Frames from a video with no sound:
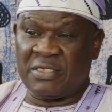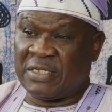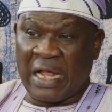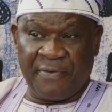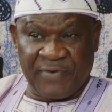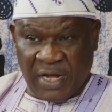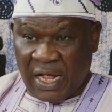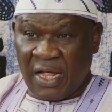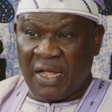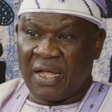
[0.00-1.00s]
In
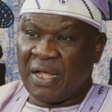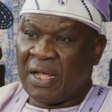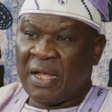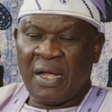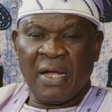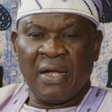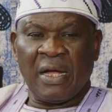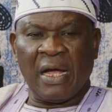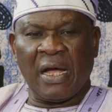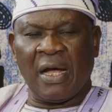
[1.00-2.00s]
Africa,
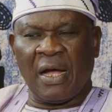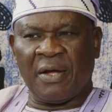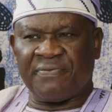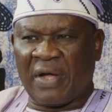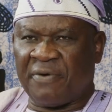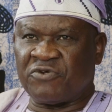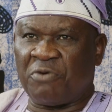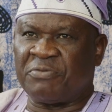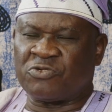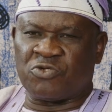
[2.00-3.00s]
I've
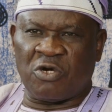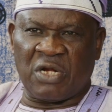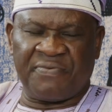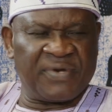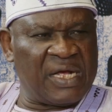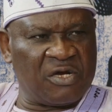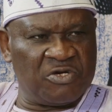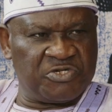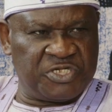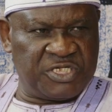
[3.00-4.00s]
not been to all African
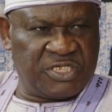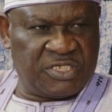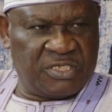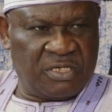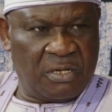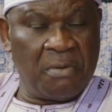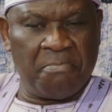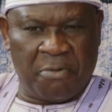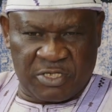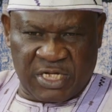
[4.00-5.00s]
countries,
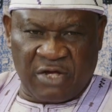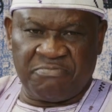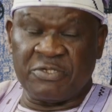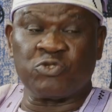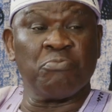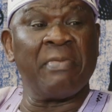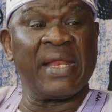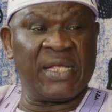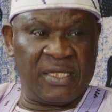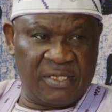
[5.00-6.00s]
but I've been to
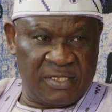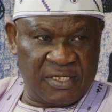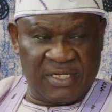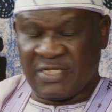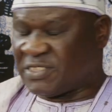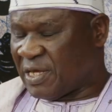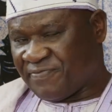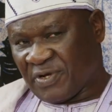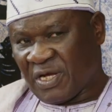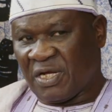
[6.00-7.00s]
many. East
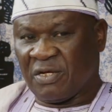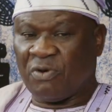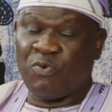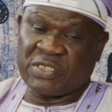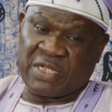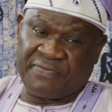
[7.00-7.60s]
Africa, West